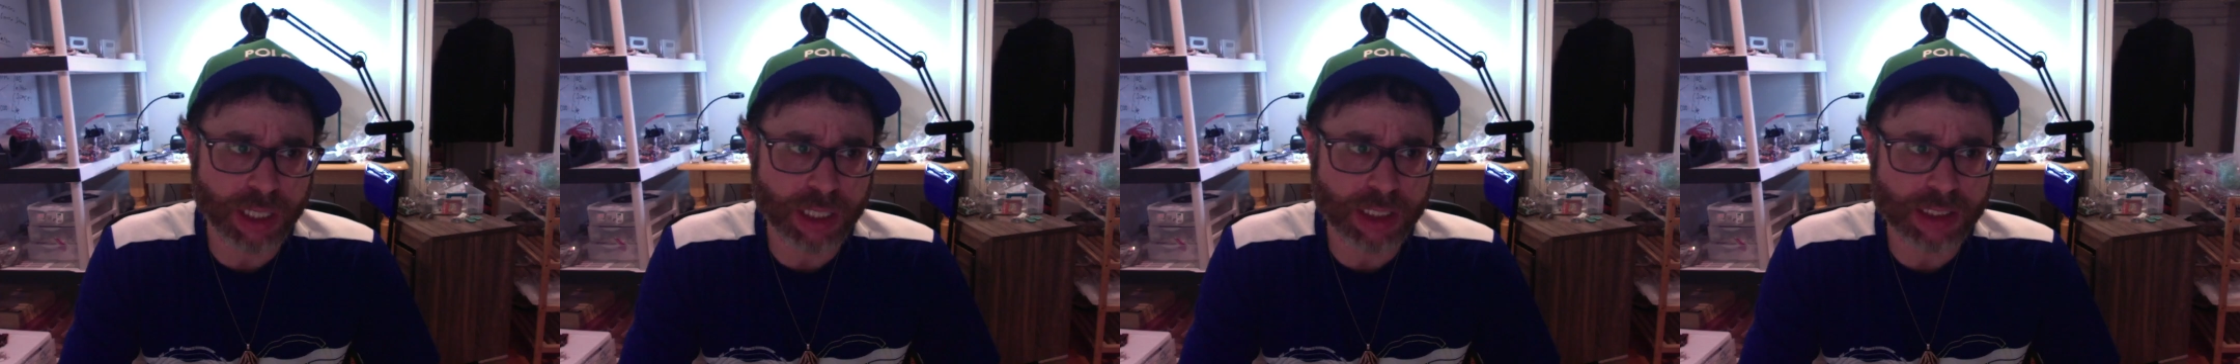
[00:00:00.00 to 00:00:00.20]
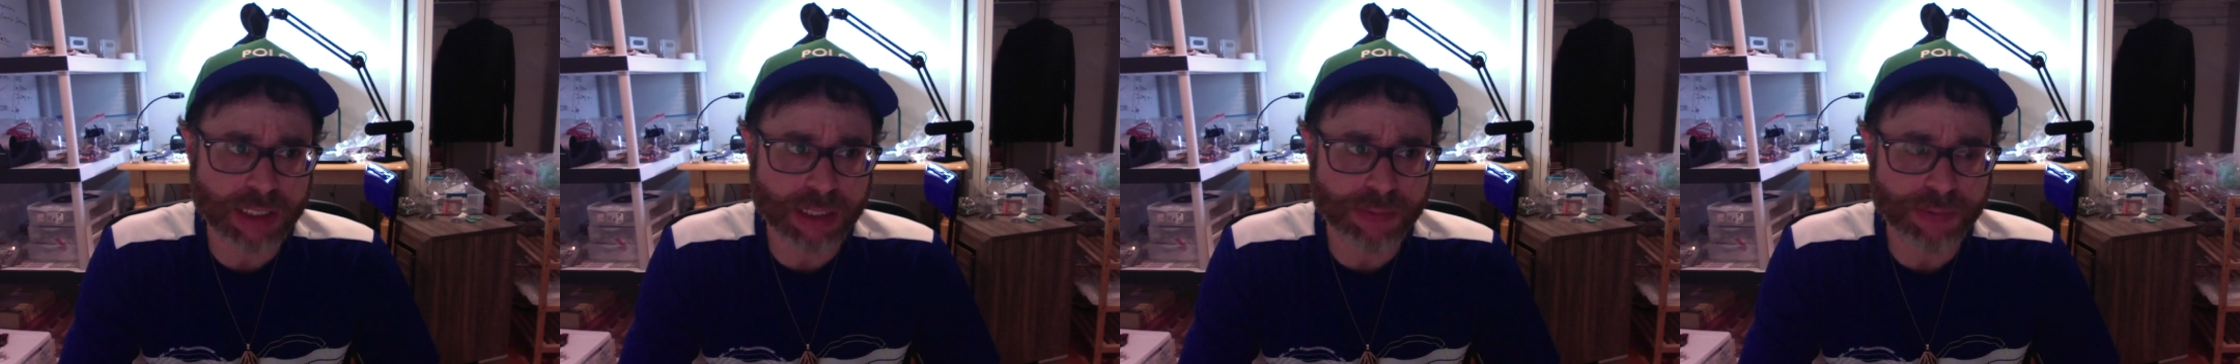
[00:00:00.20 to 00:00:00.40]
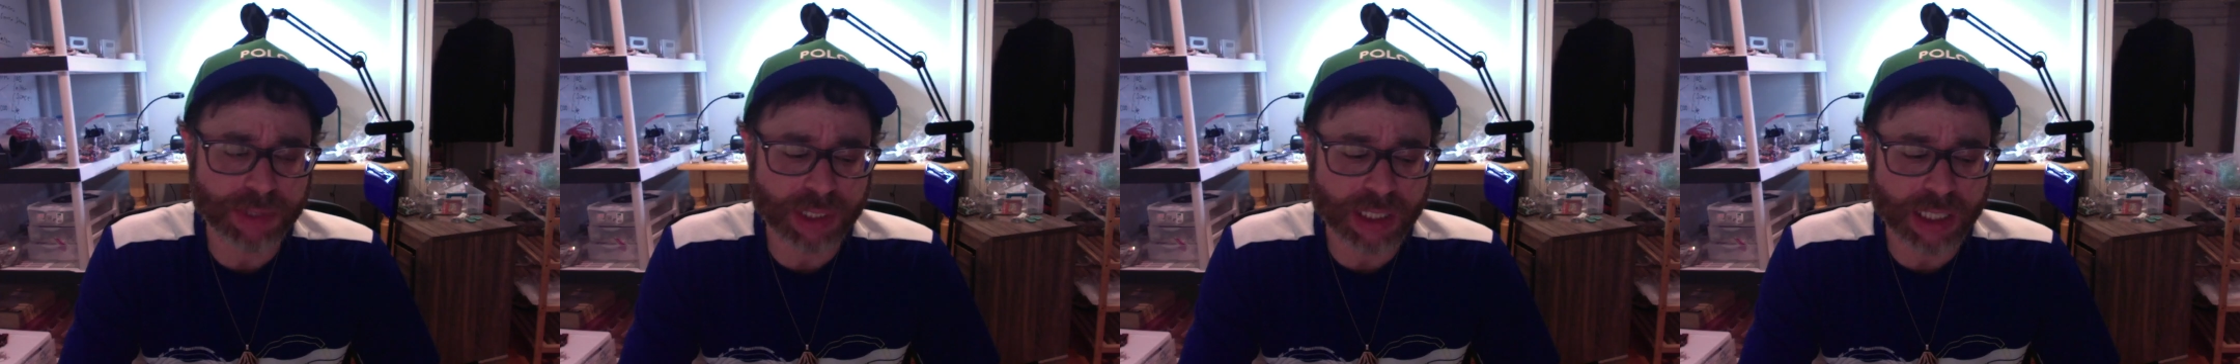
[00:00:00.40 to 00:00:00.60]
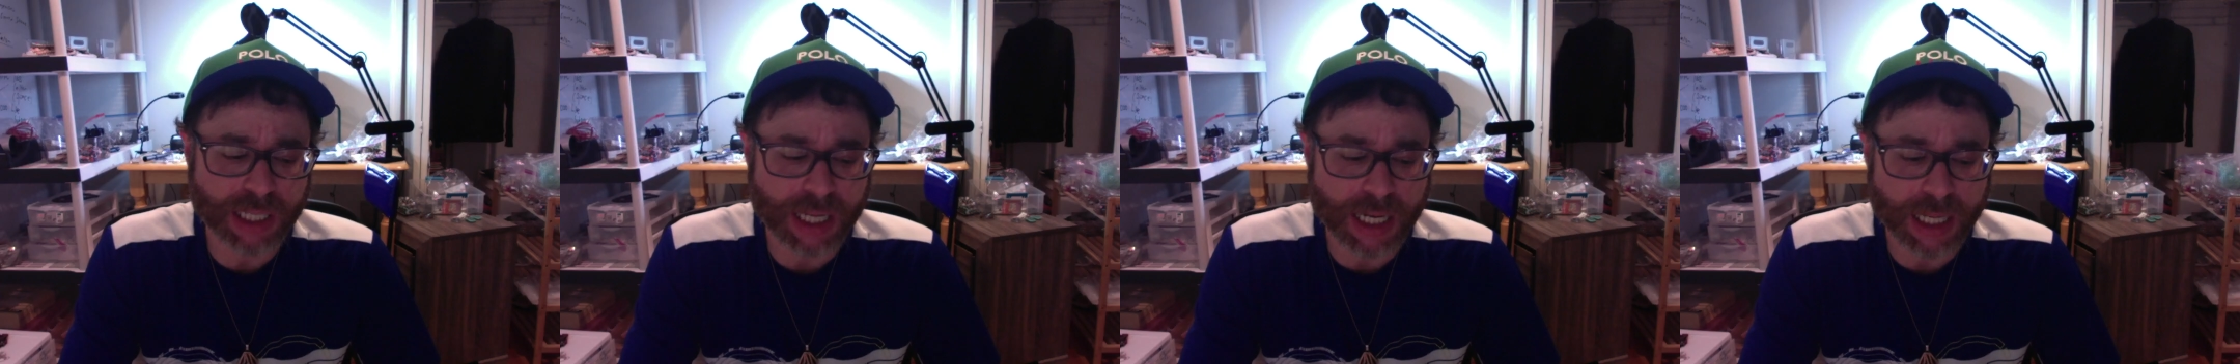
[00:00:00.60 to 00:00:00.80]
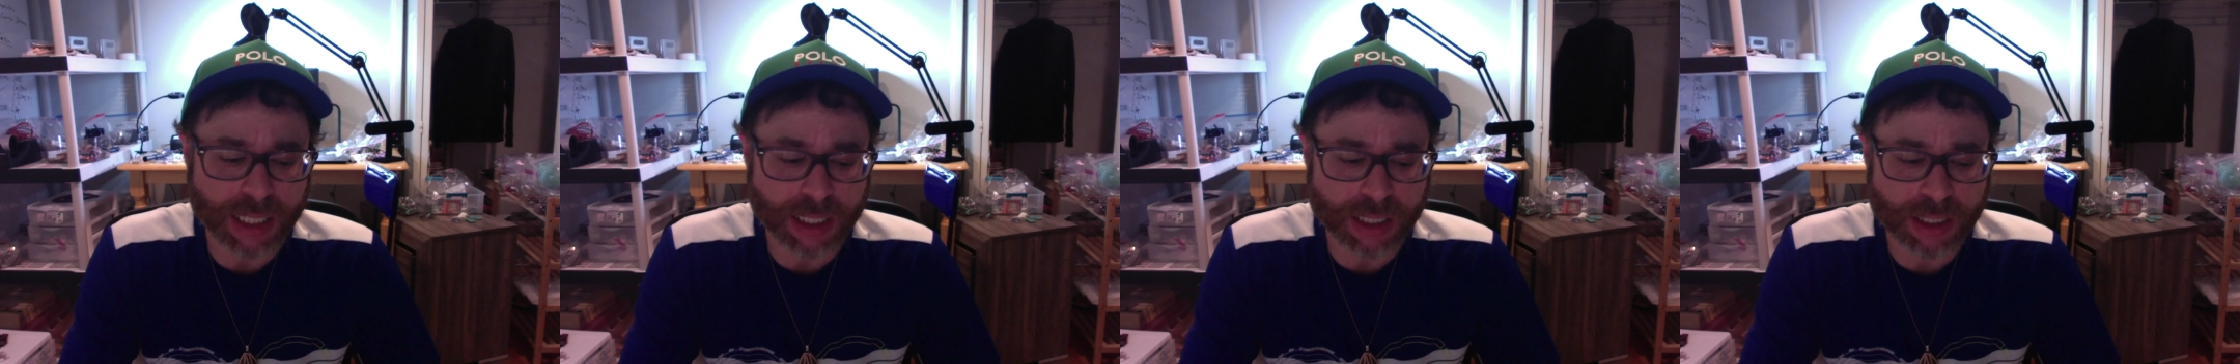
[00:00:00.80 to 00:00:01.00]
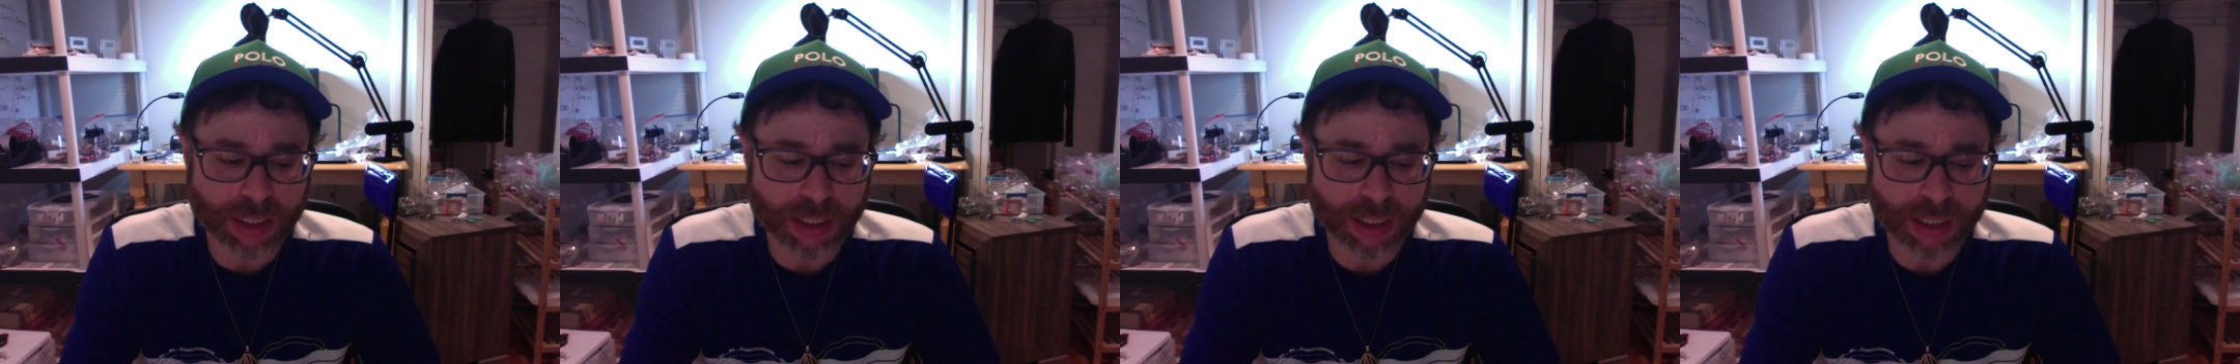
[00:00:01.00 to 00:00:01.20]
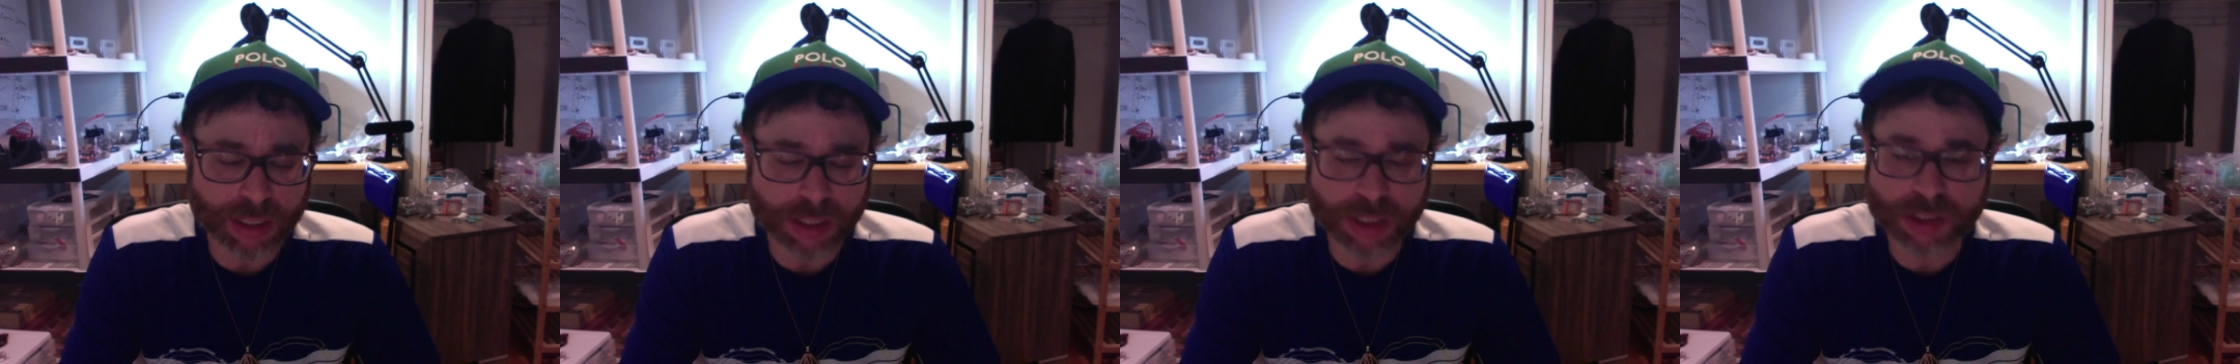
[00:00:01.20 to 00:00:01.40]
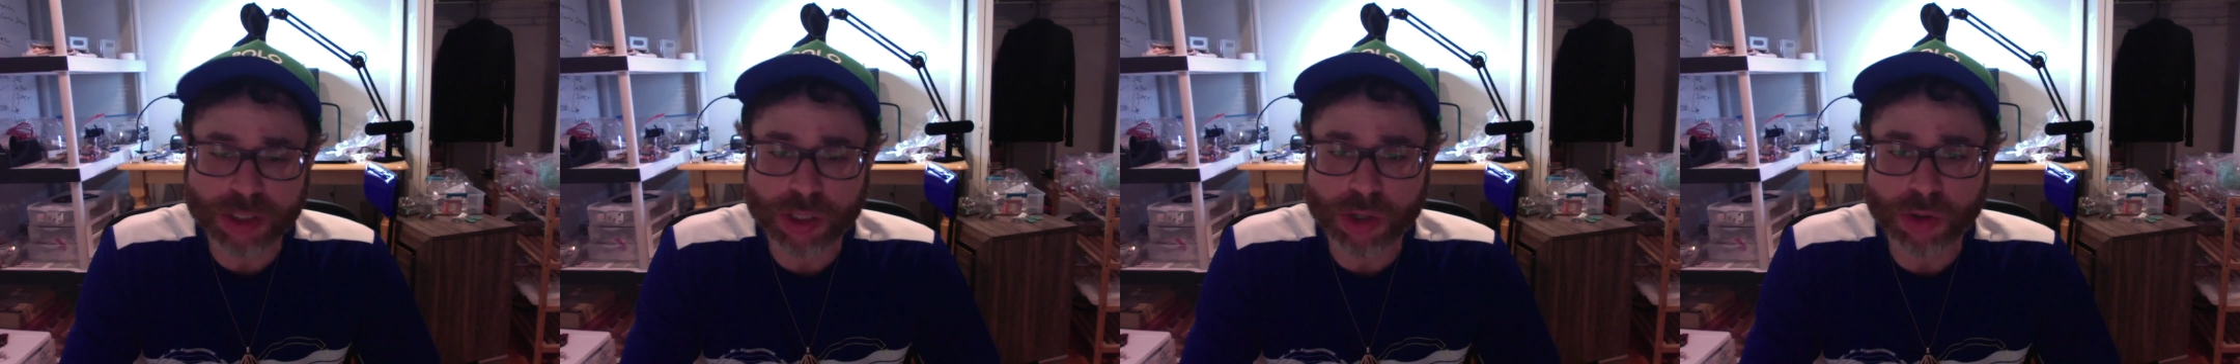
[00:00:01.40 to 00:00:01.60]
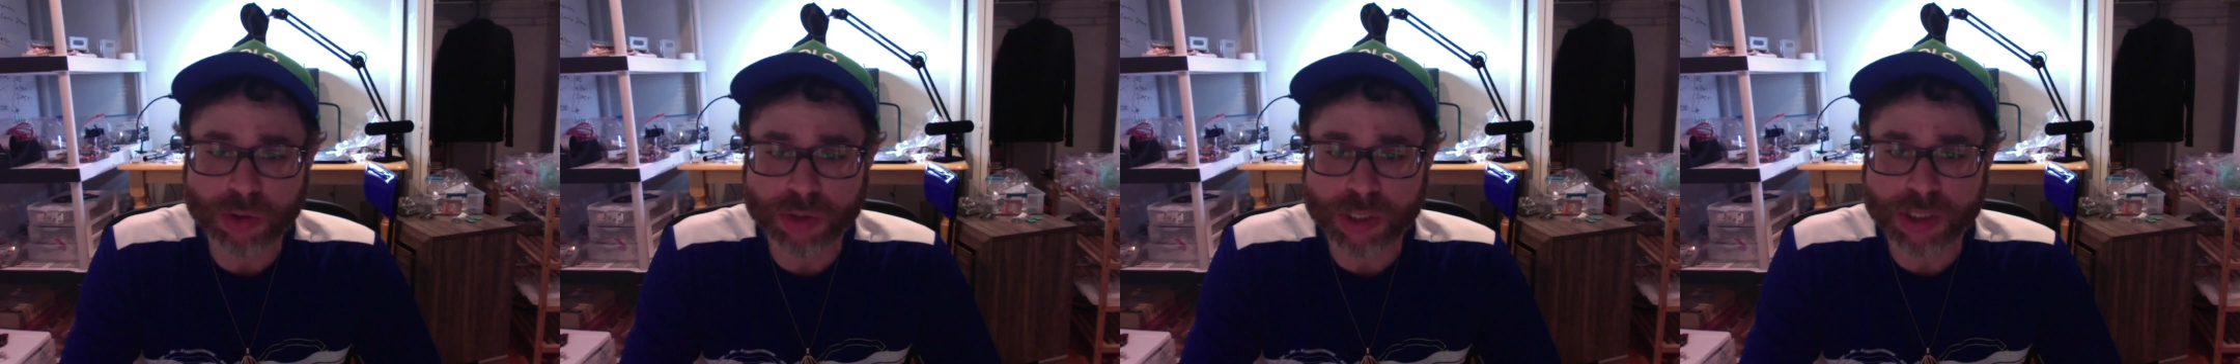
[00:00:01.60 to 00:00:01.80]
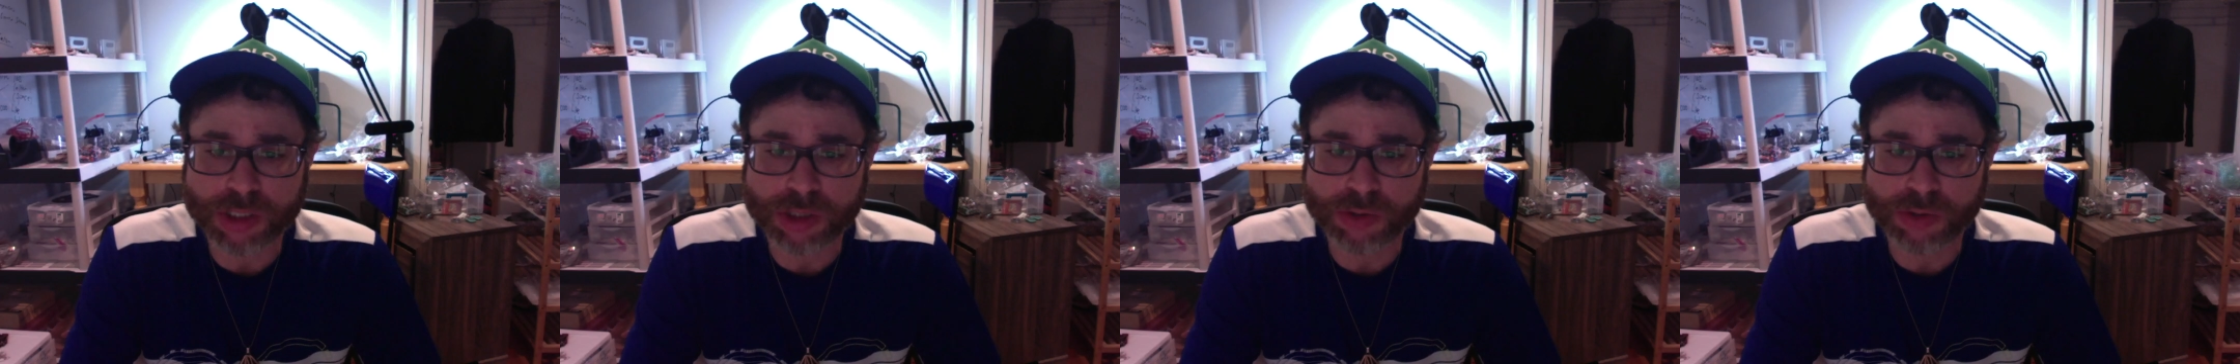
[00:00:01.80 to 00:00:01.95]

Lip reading: is typically not. There's no